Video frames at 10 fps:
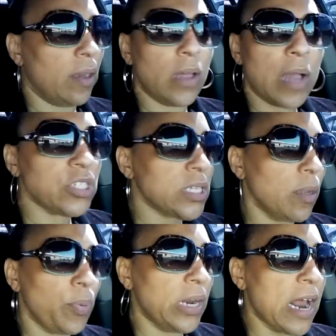I'm just going
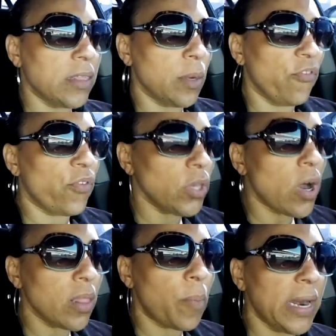to put it out there. Before you
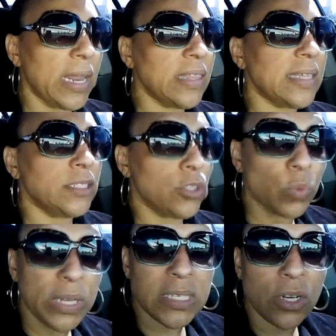call upon anything, do
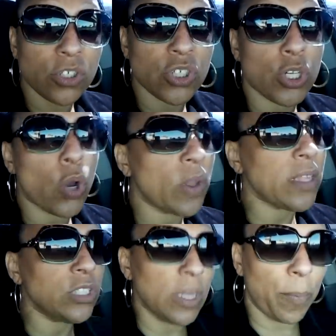research, know what
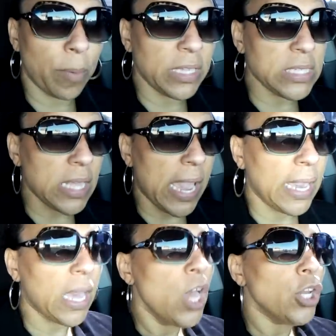their temperament's
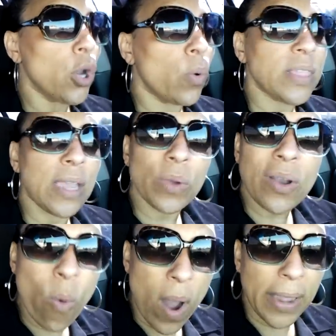like, know what they
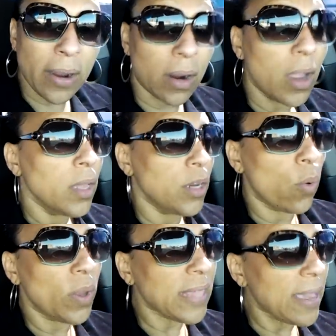require, know
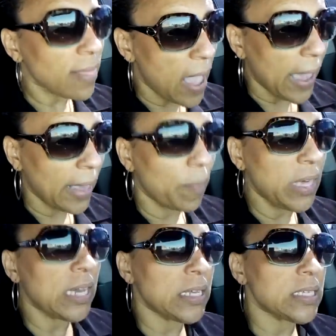what they like,
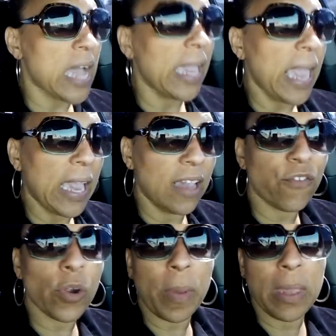because I hate
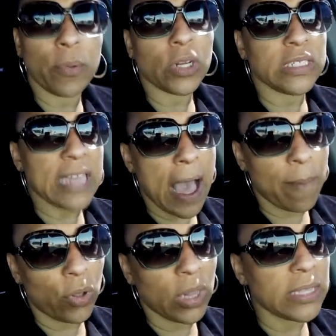for people to
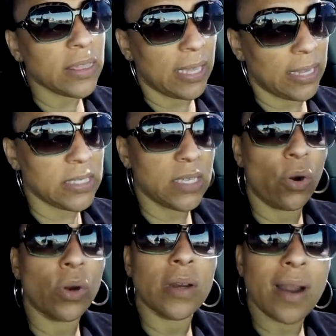dabble in things that
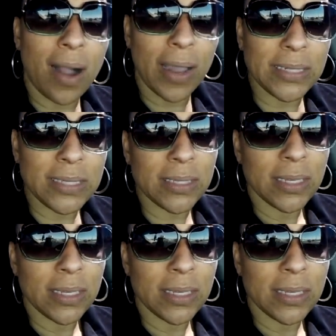are not